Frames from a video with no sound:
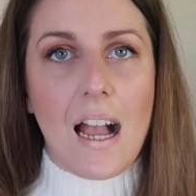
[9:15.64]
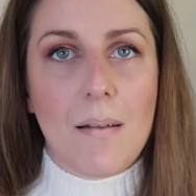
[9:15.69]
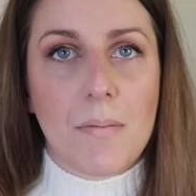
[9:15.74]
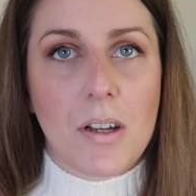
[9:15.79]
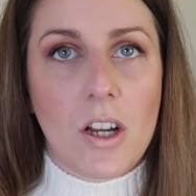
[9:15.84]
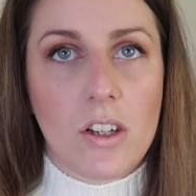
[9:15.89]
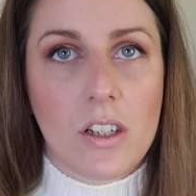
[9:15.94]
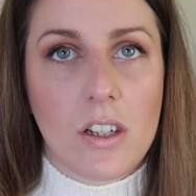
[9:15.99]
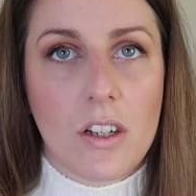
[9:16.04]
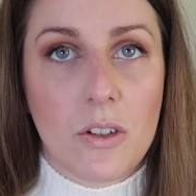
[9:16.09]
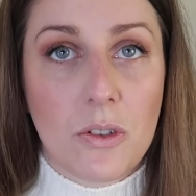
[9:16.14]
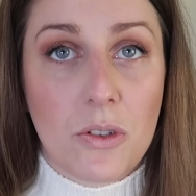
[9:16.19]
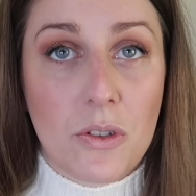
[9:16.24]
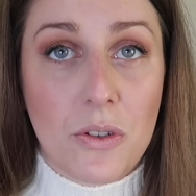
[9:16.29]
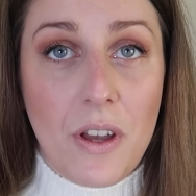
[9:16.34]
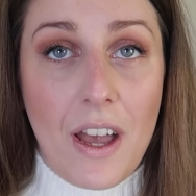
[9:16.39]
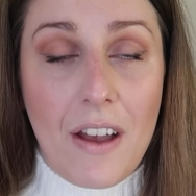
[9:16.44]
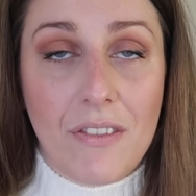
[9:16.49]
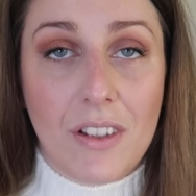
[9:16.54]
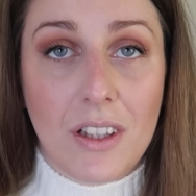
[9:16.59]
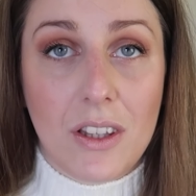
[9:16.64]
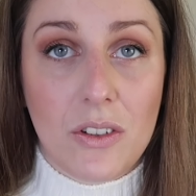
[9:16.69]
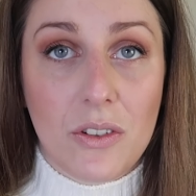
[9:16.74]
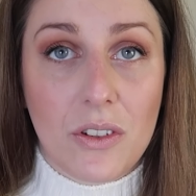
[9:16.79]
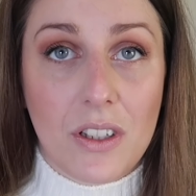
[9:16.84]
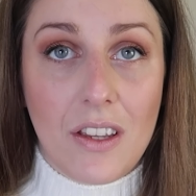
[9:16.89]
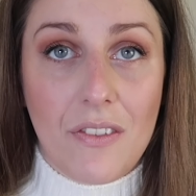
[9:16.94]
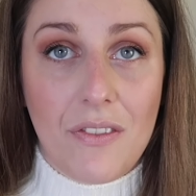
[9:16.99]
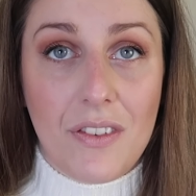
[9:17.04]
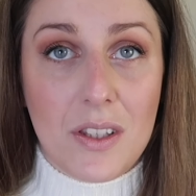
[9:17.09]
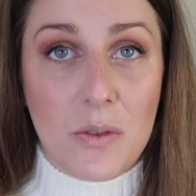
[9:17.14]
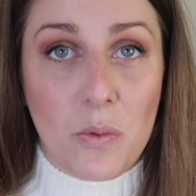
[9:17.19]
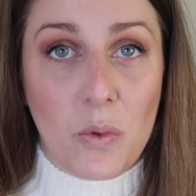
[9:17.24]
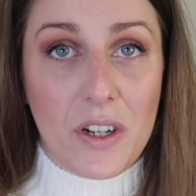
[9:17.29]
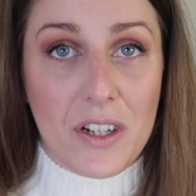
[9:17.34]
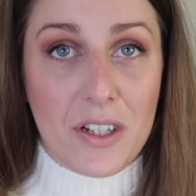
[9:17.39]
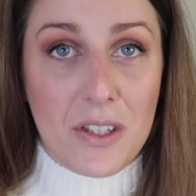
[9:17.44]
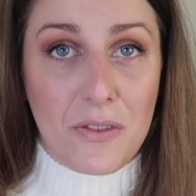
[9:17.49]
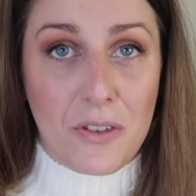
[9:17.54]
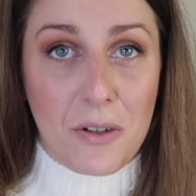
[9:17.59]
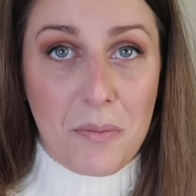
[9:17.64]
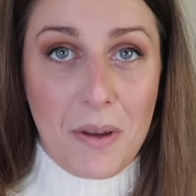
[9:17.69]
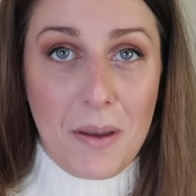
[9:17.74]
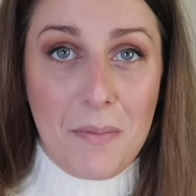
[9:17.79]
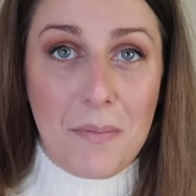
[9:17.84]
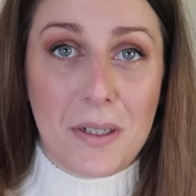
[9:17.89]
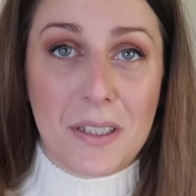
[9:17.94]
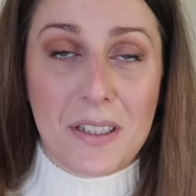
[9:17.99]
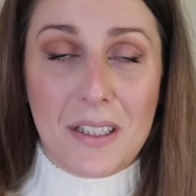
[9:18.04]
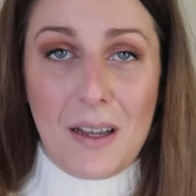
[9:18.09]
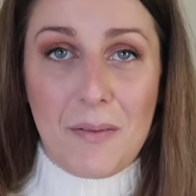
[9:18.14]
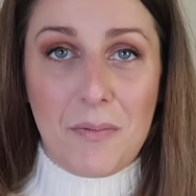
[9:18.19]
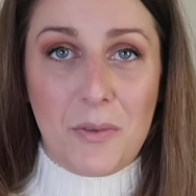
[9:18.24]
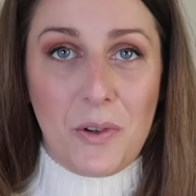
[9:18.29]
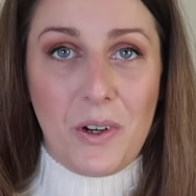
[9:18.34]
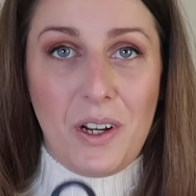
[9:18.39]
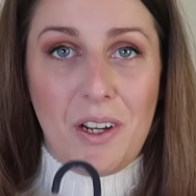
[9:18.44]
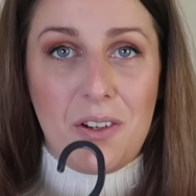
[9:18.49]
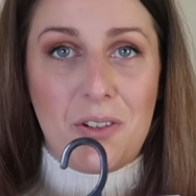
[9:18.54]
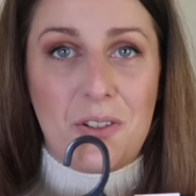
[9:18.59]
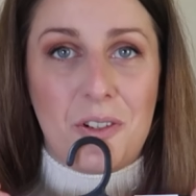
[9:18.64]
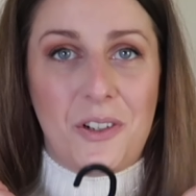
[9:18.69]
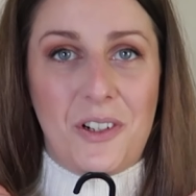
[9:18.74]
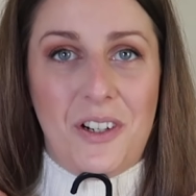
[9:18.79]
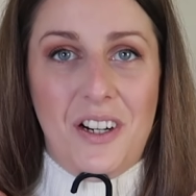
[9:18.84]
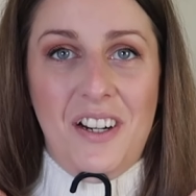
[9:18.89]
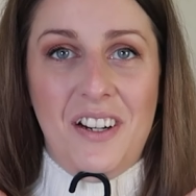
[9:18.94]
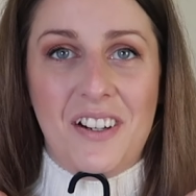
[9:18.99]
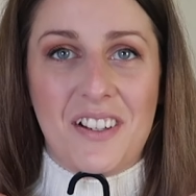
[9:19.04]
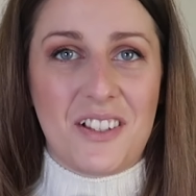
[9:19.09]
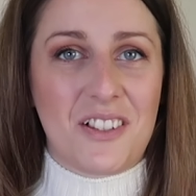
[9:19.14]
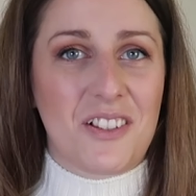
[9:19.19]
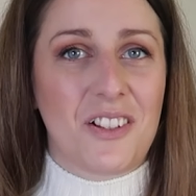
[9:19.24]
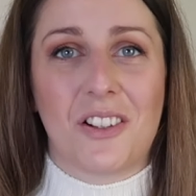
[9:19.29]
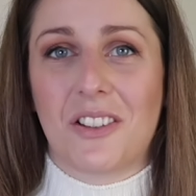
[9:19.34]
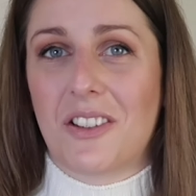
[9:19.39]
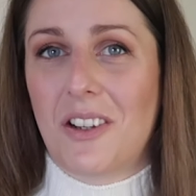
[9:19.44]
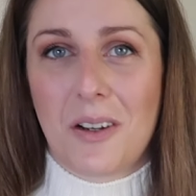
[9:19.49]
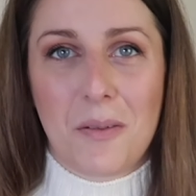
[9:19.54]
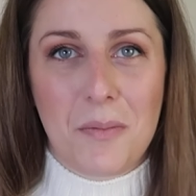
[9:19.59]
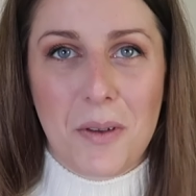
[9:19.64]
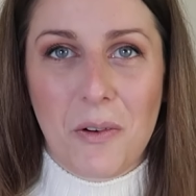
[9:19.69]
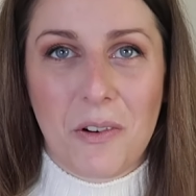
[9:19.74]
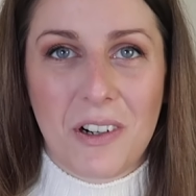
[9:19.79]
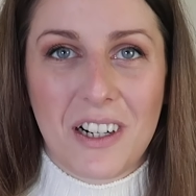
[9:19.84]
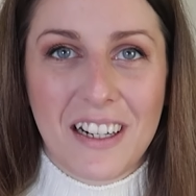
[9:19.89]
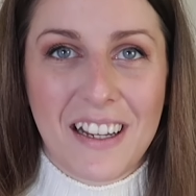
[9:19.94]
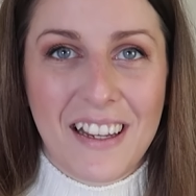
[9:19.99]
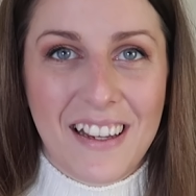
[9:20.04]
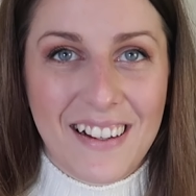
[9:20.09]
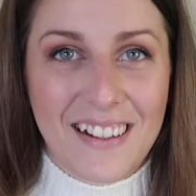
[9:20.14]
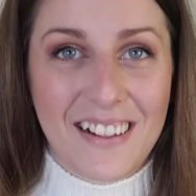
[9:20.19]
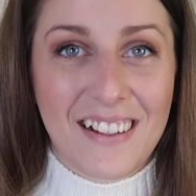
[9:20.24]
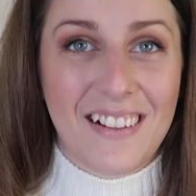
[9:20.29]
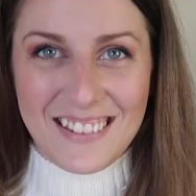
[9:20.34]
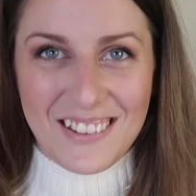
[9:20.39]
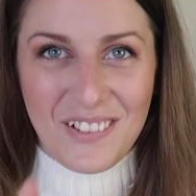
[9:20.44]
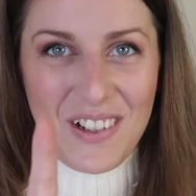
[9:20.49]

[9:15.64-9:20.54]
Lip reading: I'm gonna go to have a look if it works for me, but I'm really sure it's not gonna be working.